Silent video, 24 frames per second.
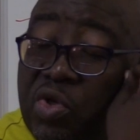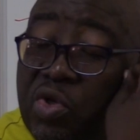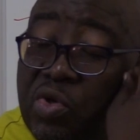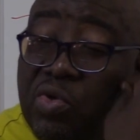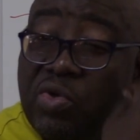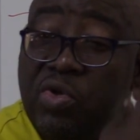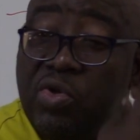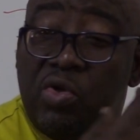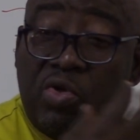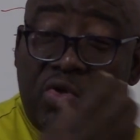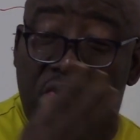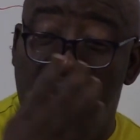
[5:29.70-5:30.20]
to,
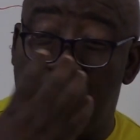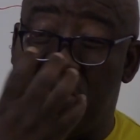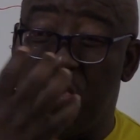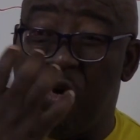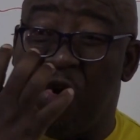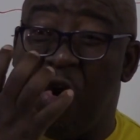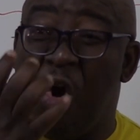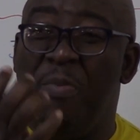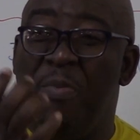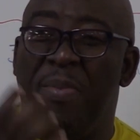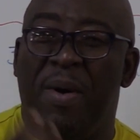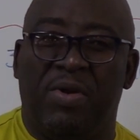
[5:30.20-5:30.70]
to, to, to
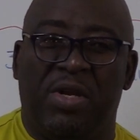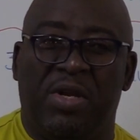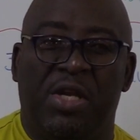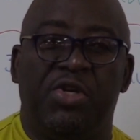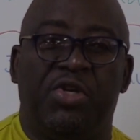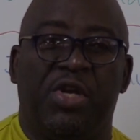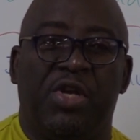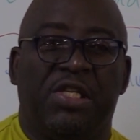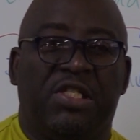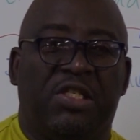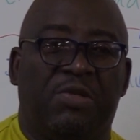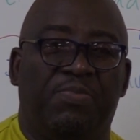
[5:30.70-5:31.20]
compound
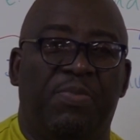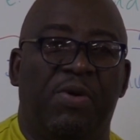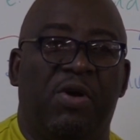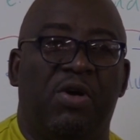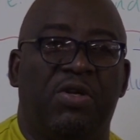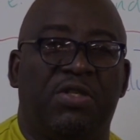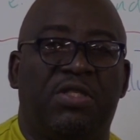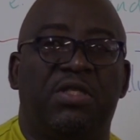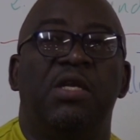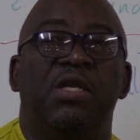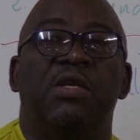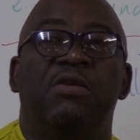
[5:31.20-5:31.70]
interest,
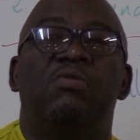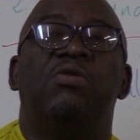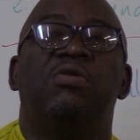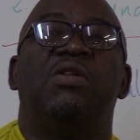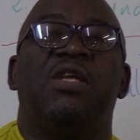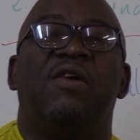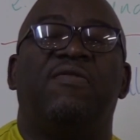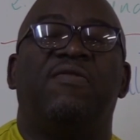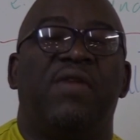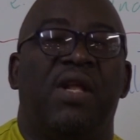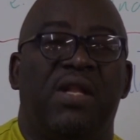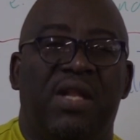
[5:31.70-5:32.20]
because you'll
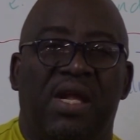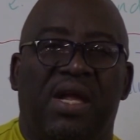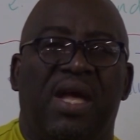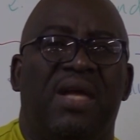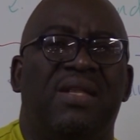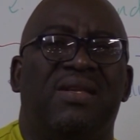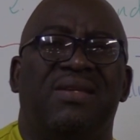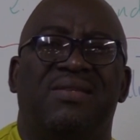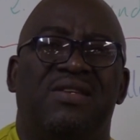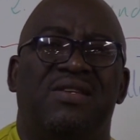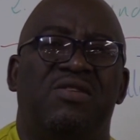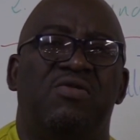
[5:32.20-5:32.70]
definitely
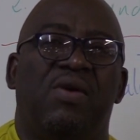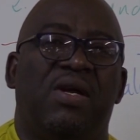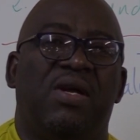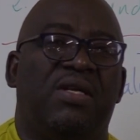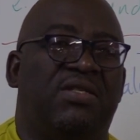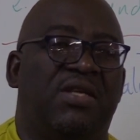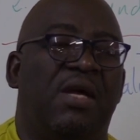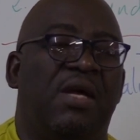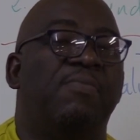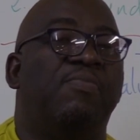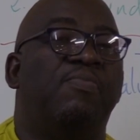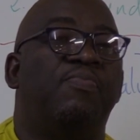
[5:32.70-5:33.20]
get it in your
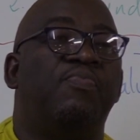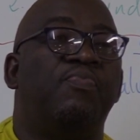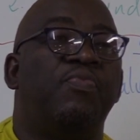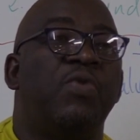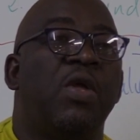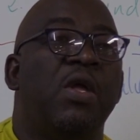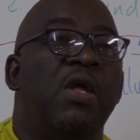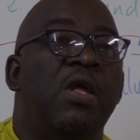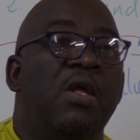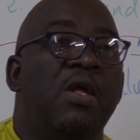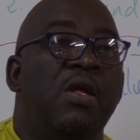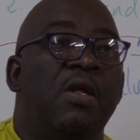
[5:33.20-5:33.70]
exam.
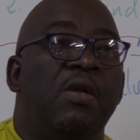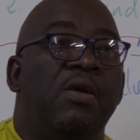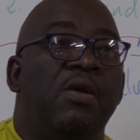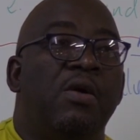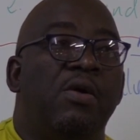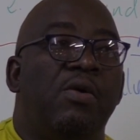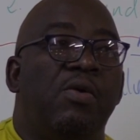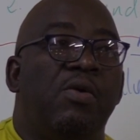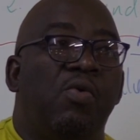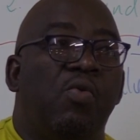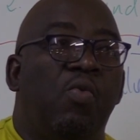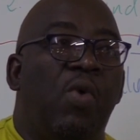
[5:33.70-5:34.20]

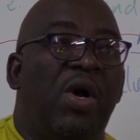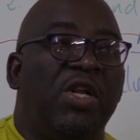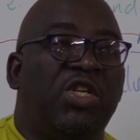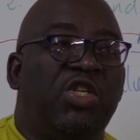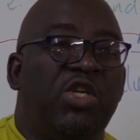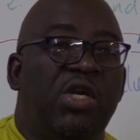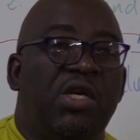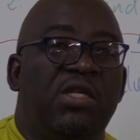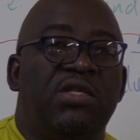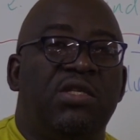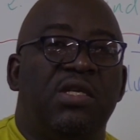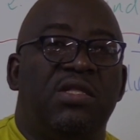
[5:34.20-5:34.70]

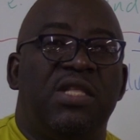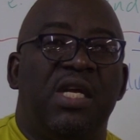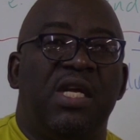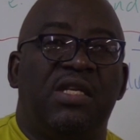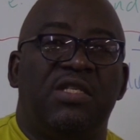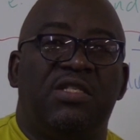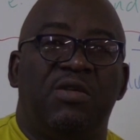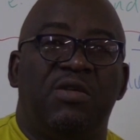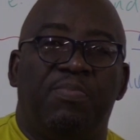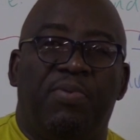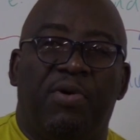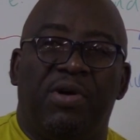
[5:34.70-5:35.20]
What is it that
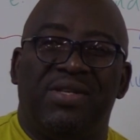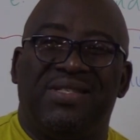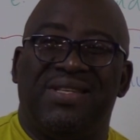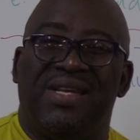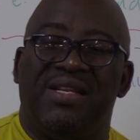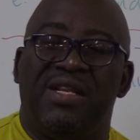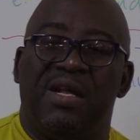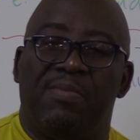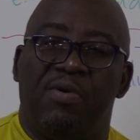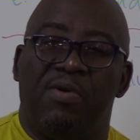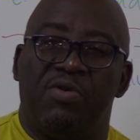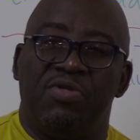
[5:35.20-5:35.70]
is
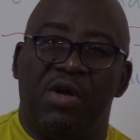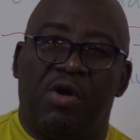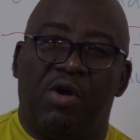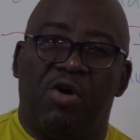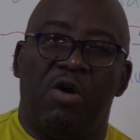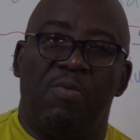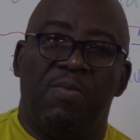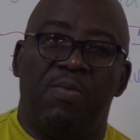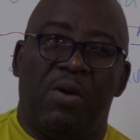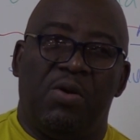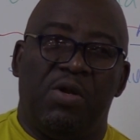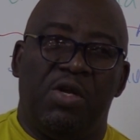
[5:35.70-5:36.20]
important about the
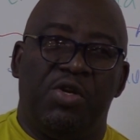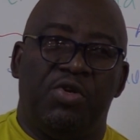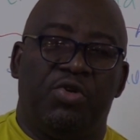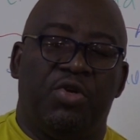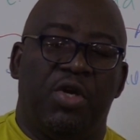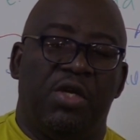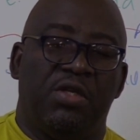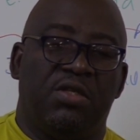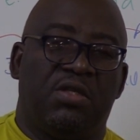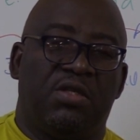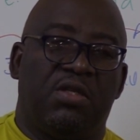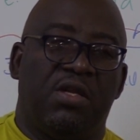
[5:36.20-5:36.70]
compound
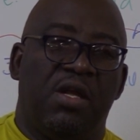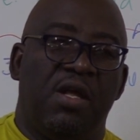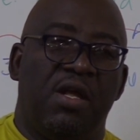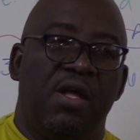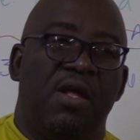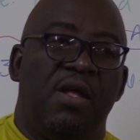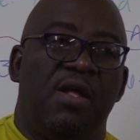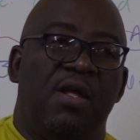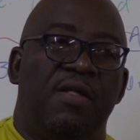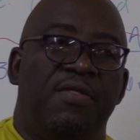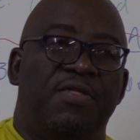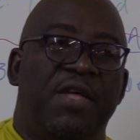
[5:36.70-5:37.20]
interest?
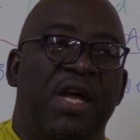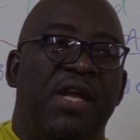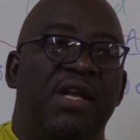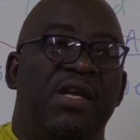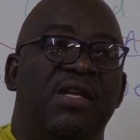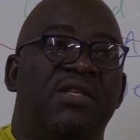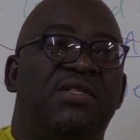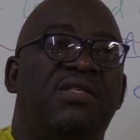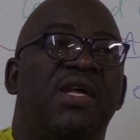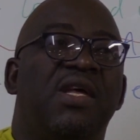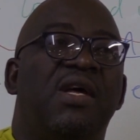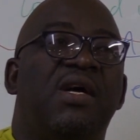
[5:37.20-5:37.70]
There
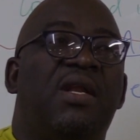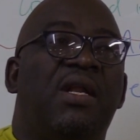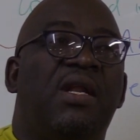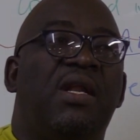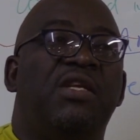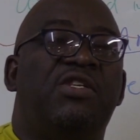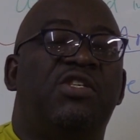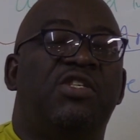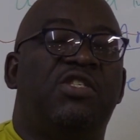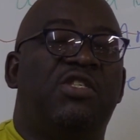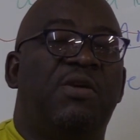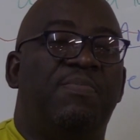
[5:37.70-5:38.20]
is a
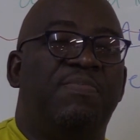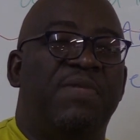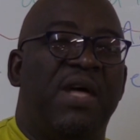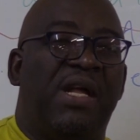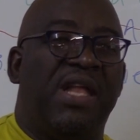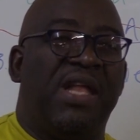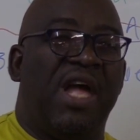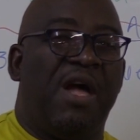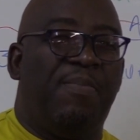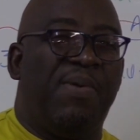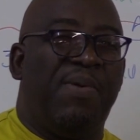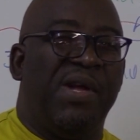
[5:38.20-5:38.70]
relationship
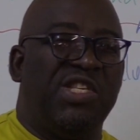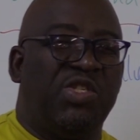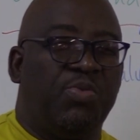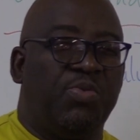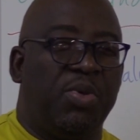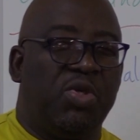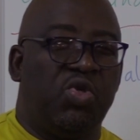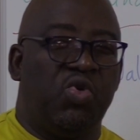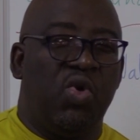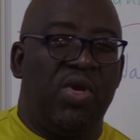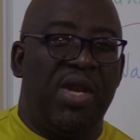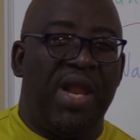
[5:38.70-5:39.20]
that happens
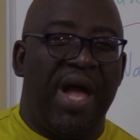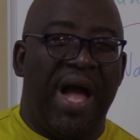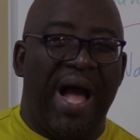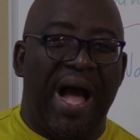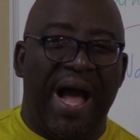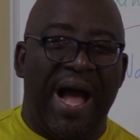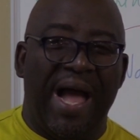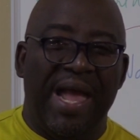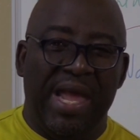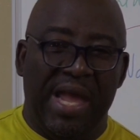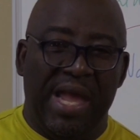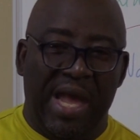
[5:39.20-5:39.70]
between
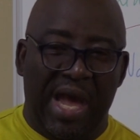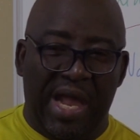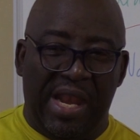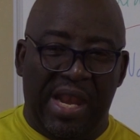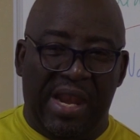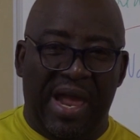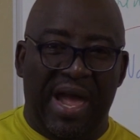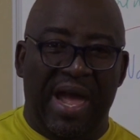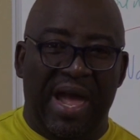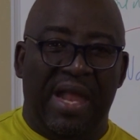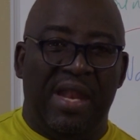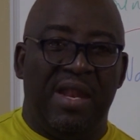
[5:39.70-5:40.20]
I
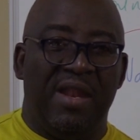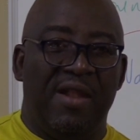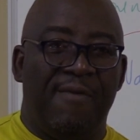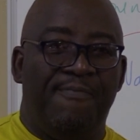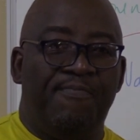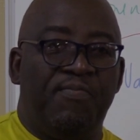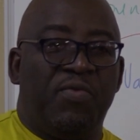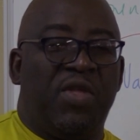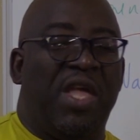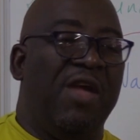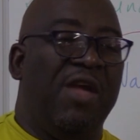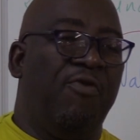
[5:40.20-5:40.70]
and N.
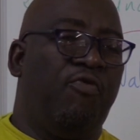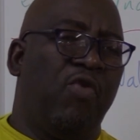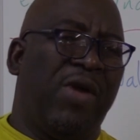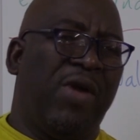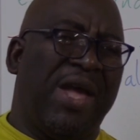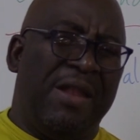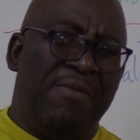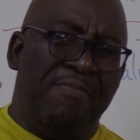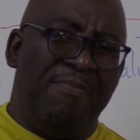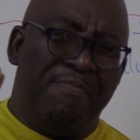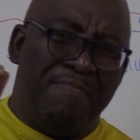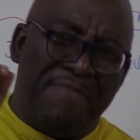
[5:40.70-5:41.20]
If we
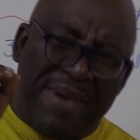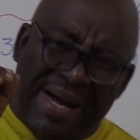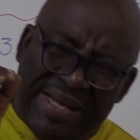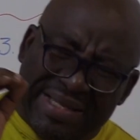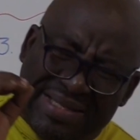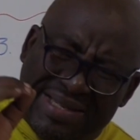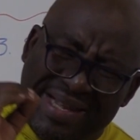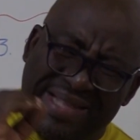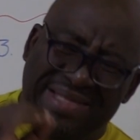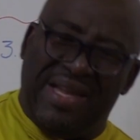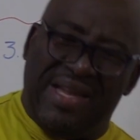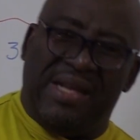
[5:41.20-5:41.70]
can
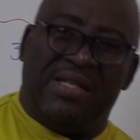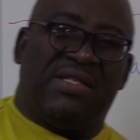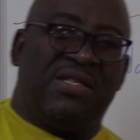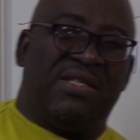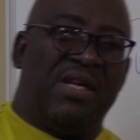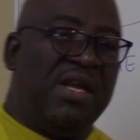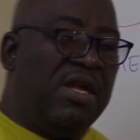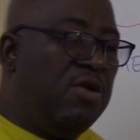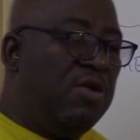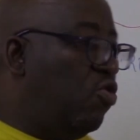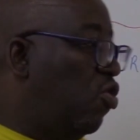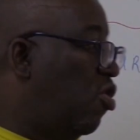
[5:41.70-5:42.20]
master that,
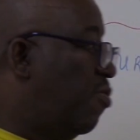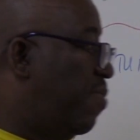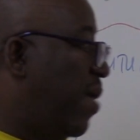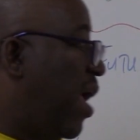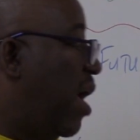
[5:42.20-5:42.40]
we'll